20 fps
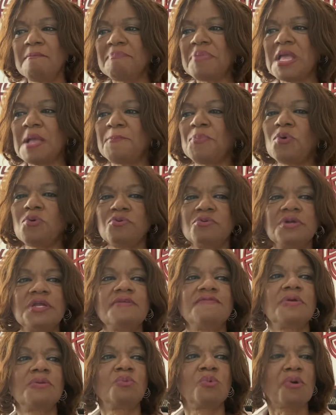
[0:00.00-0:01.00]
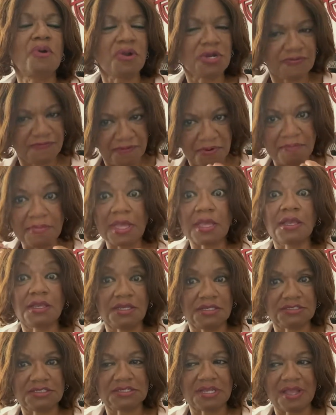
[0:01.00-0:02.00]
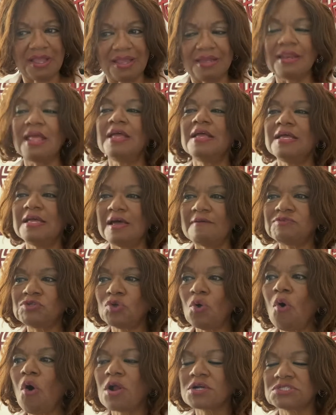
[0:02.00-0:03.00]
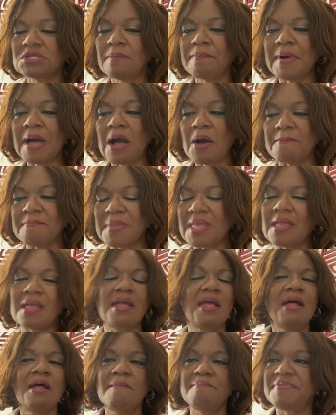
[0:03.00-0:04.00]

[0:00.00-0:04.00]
People who even worked for me, he's saying, have talked about me,